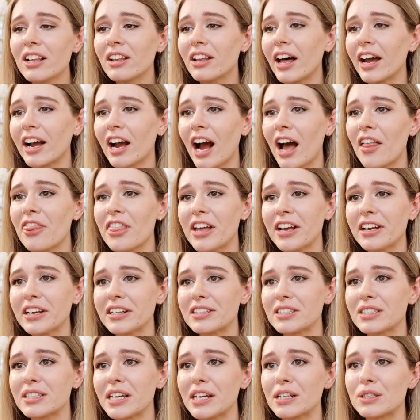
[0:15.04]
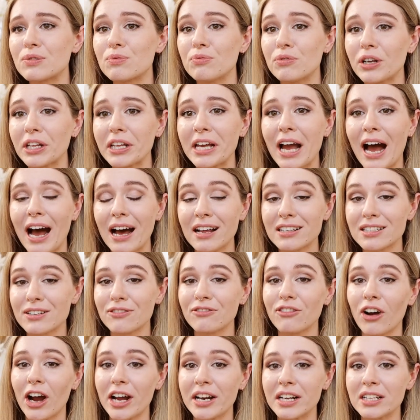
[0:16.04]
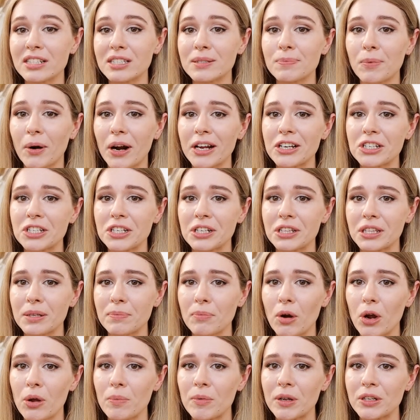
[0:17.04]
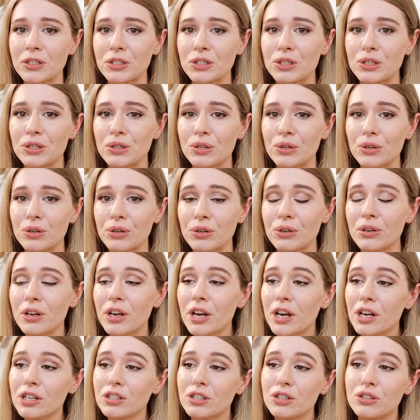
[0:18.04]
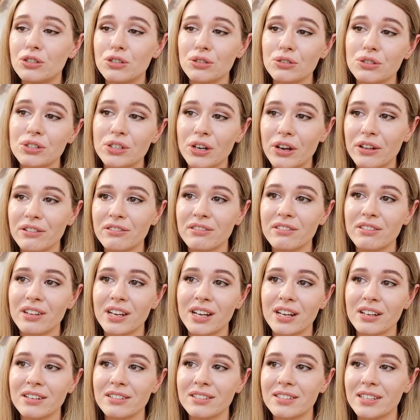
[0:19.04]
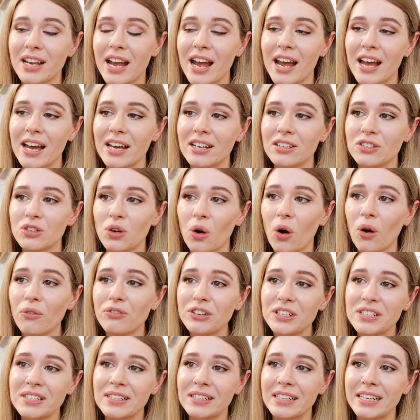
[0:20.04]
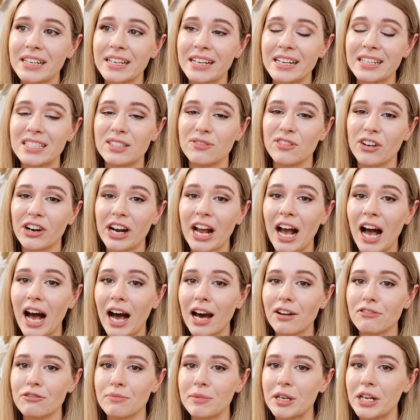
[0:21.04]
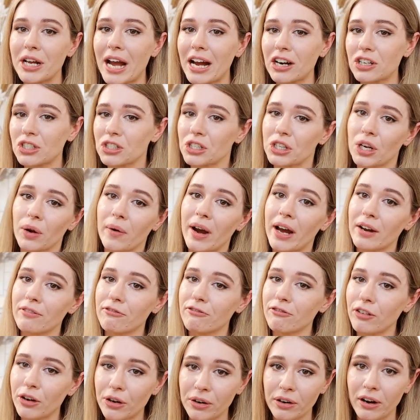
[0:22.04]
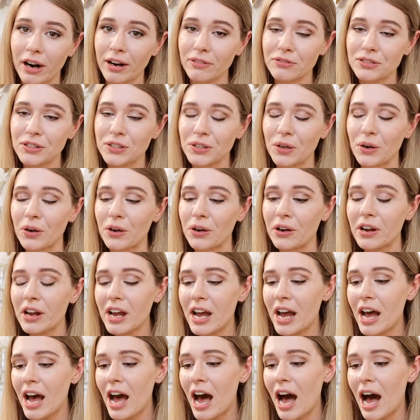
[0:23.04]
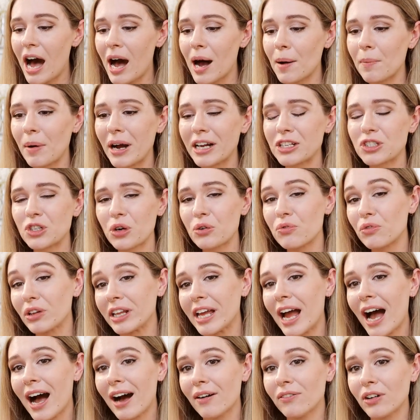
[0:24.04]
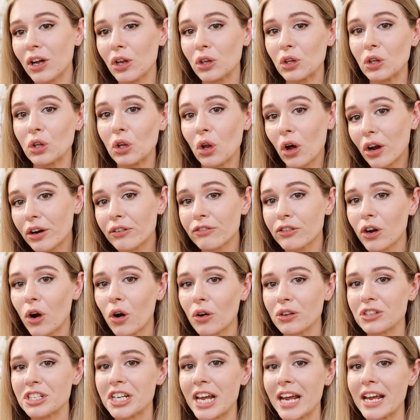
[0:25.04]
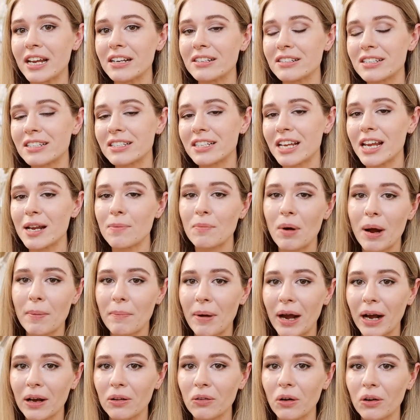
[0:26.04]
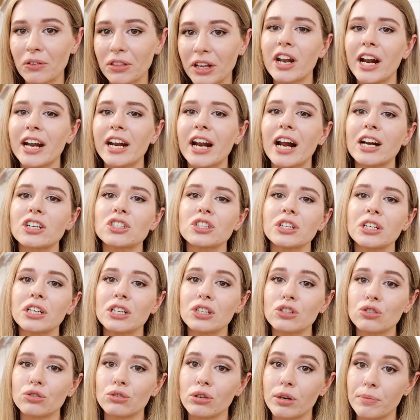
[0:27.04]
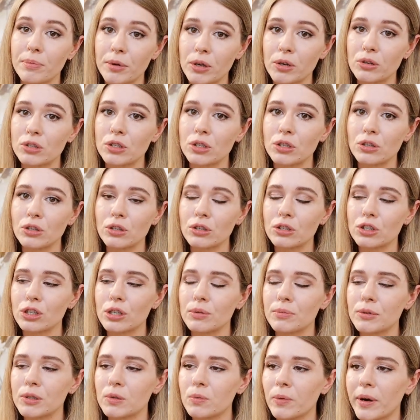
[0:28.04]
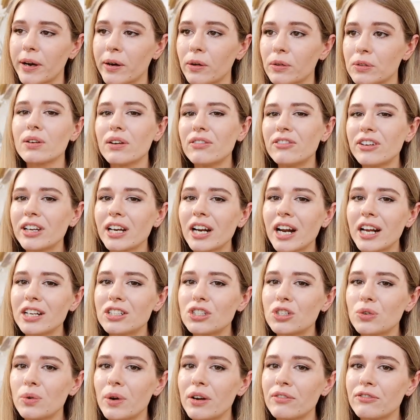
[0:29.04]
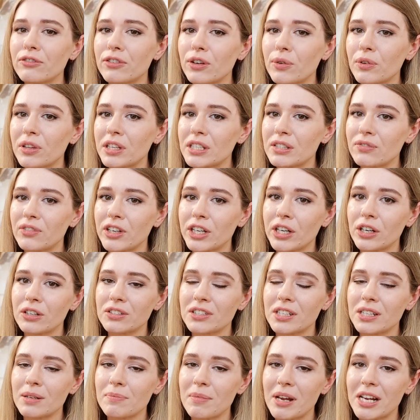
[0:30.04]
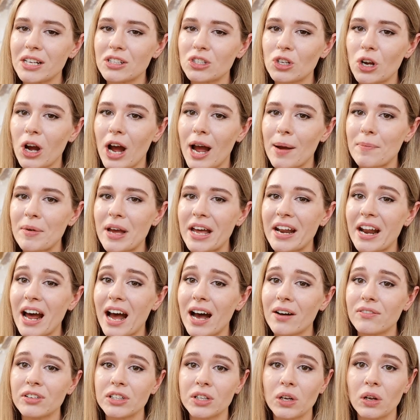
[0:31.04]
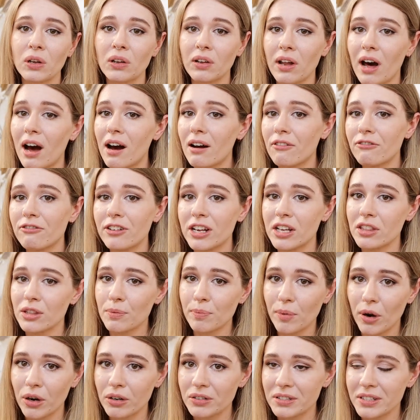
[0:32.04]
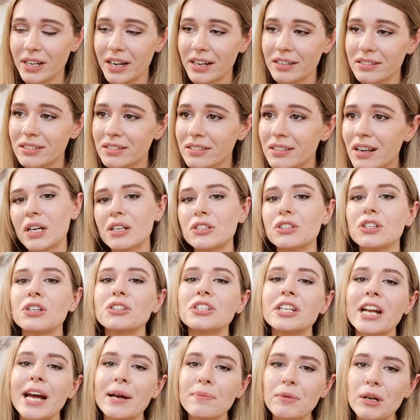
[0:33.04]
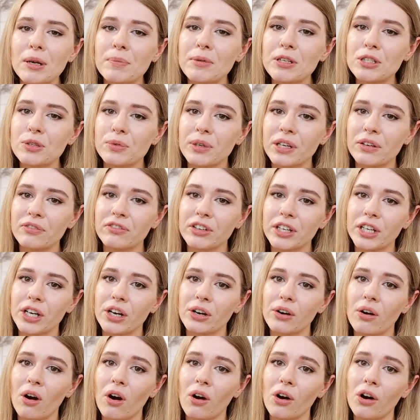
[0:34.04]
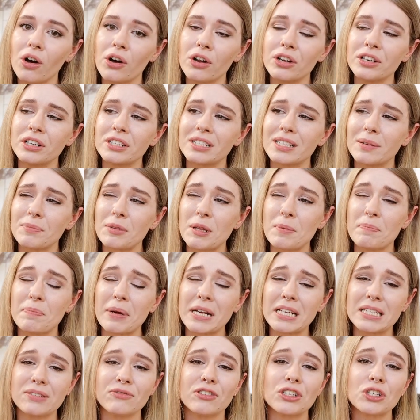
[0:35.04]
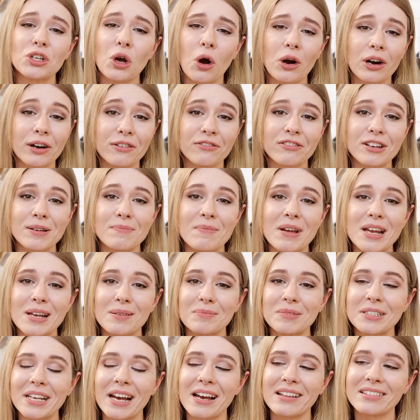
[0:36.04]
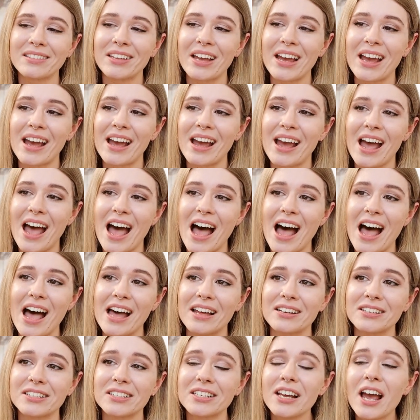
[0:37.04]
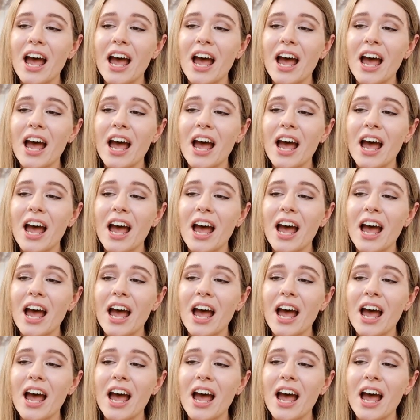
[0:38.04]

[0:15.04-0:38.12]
Like I think it's it's really hard to find inspiration at the moment to to do certain things and obviously it's very hard for me to actually go out and photograph so um, I don't really have a lot of content in my backlog that I can actually contribute to YouTube as well. So I figured I'd do a few of these videos in the meantime and have a little laugh in the process. So today I'm going to be doing a video on some of the best photography memes out there and